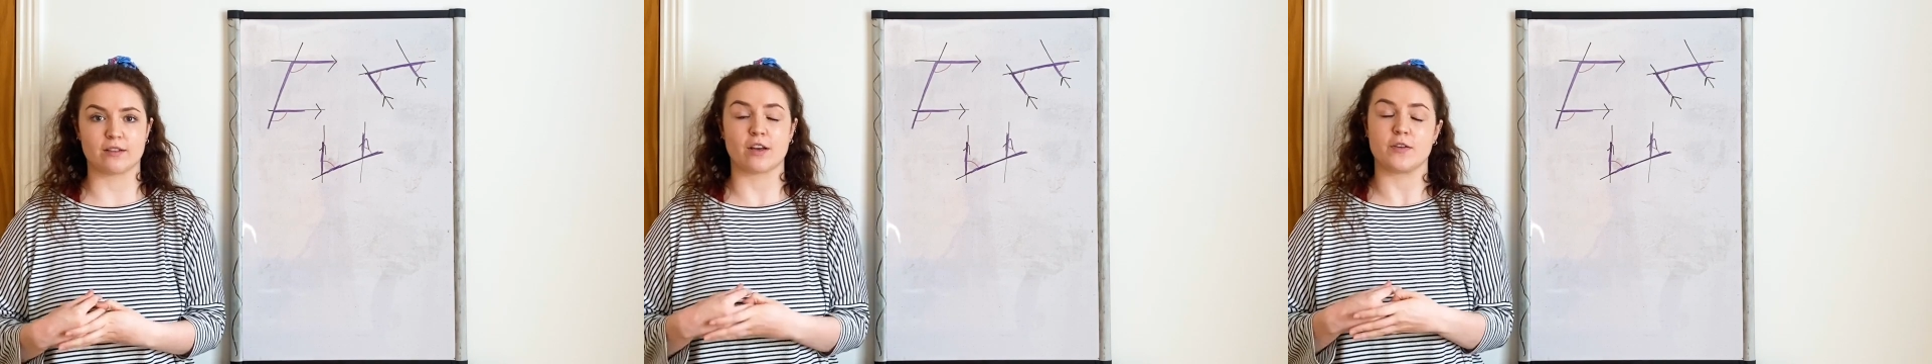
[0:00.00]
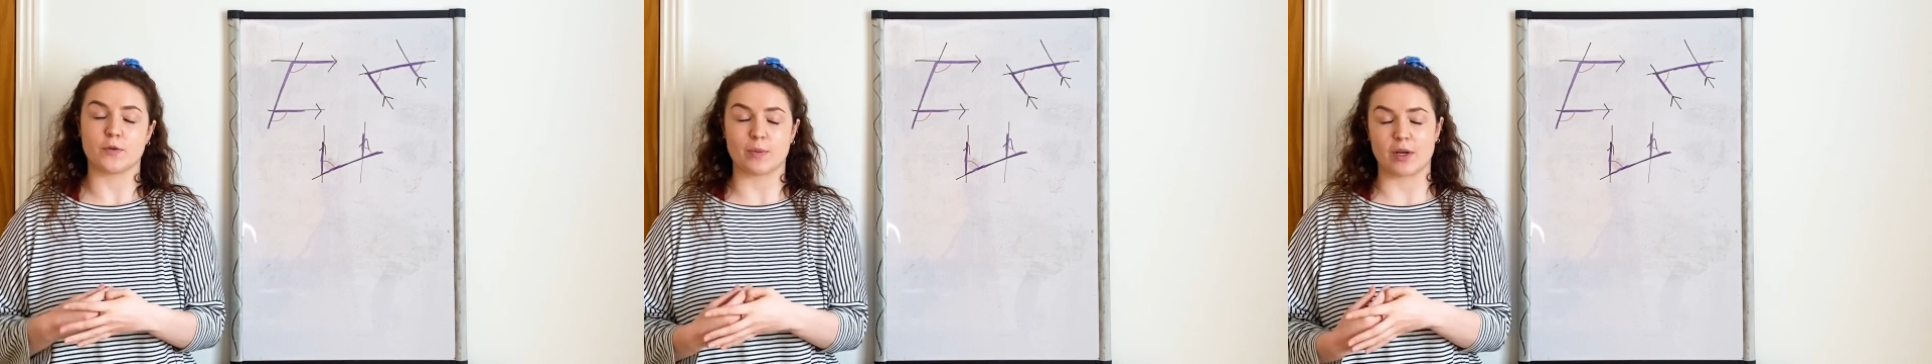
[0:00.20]

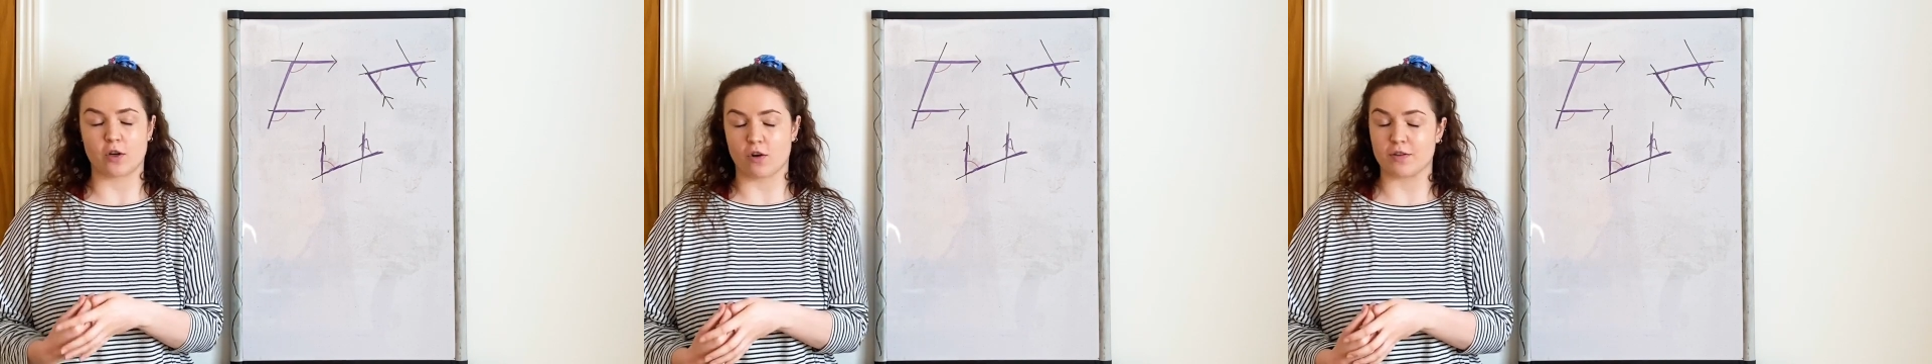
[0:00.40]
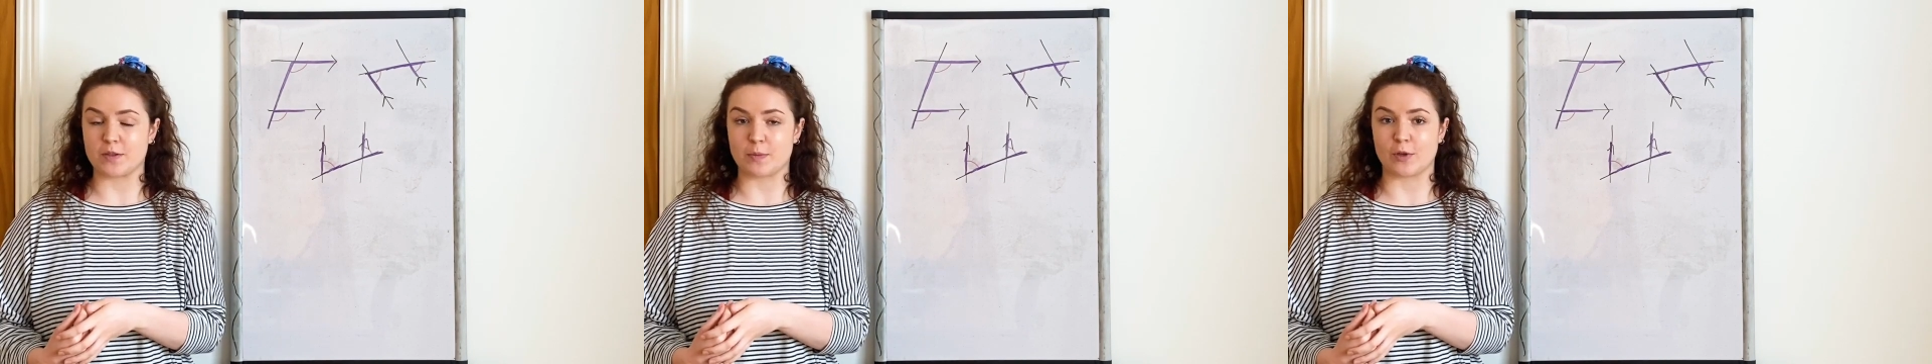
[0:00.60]
those will be
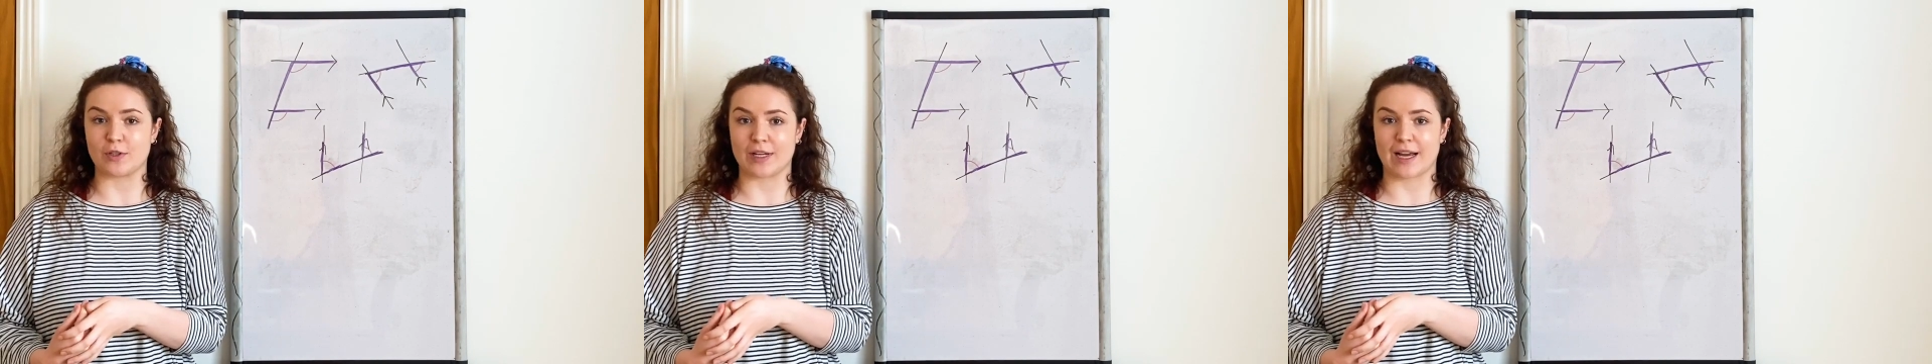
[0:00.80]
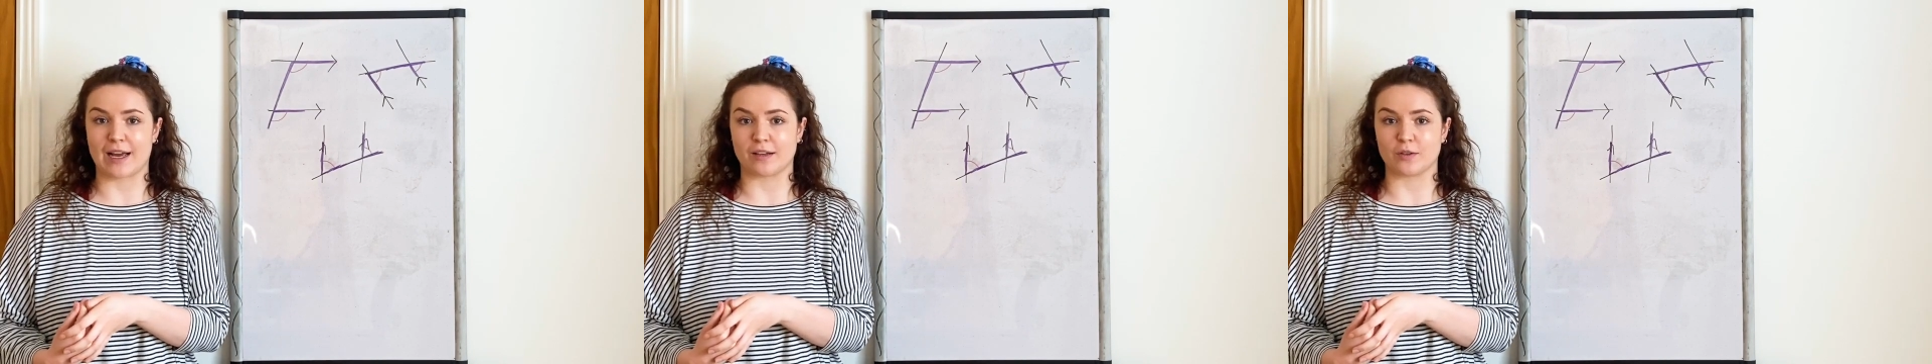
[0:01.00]

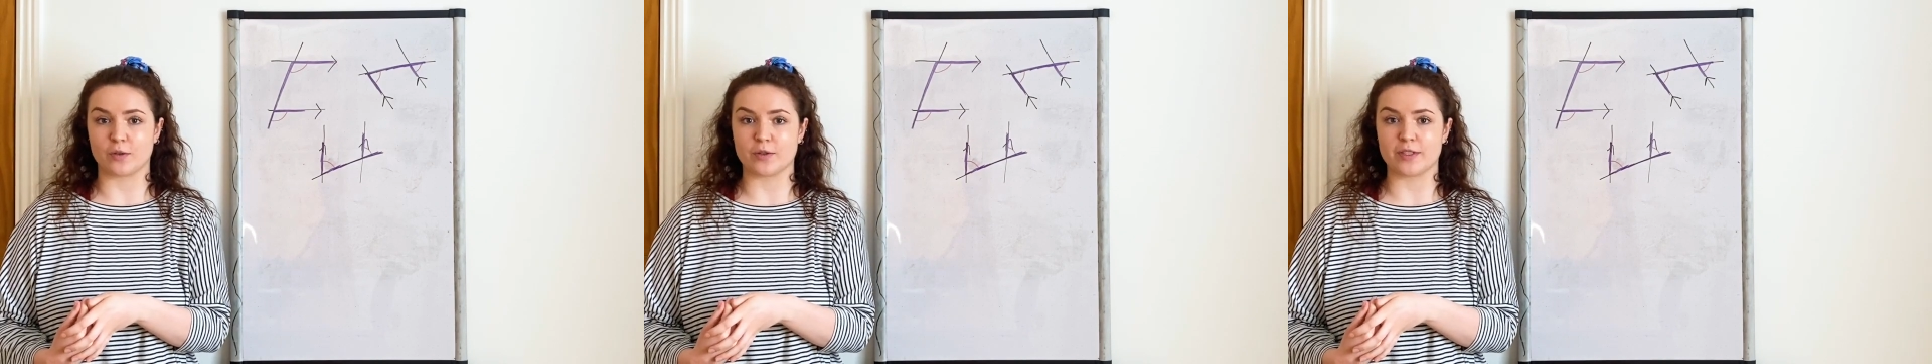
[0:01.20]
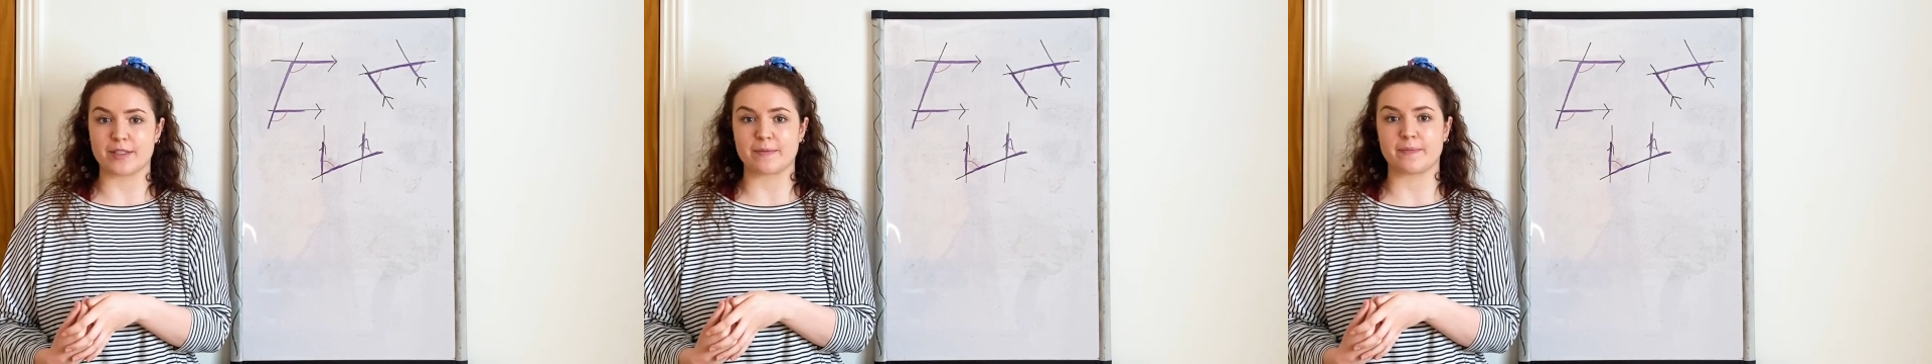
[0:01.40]
corresponding
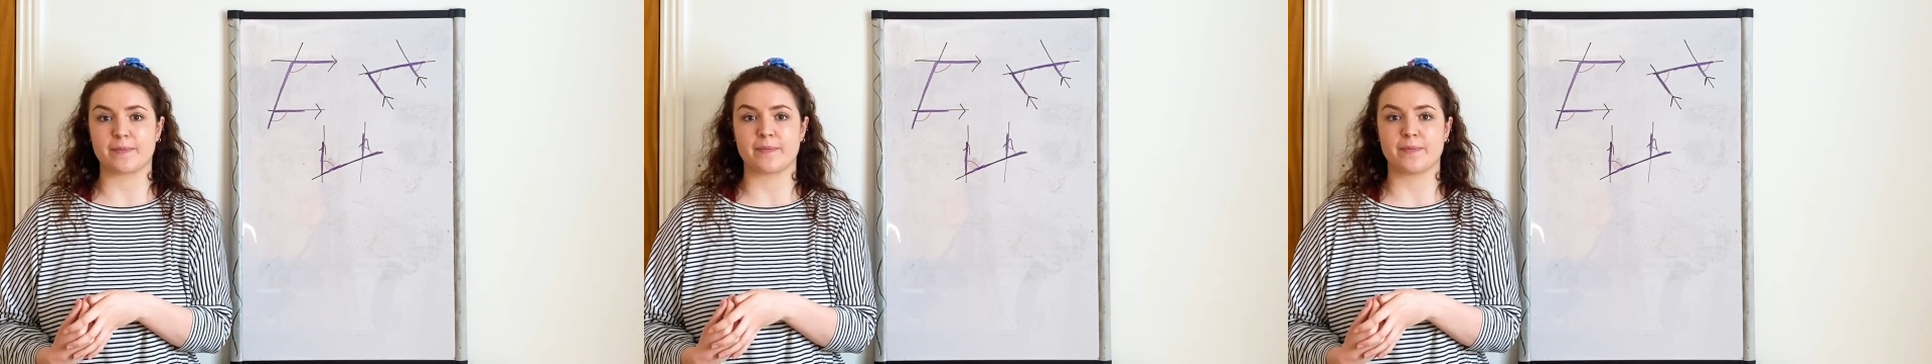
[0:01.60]
angles.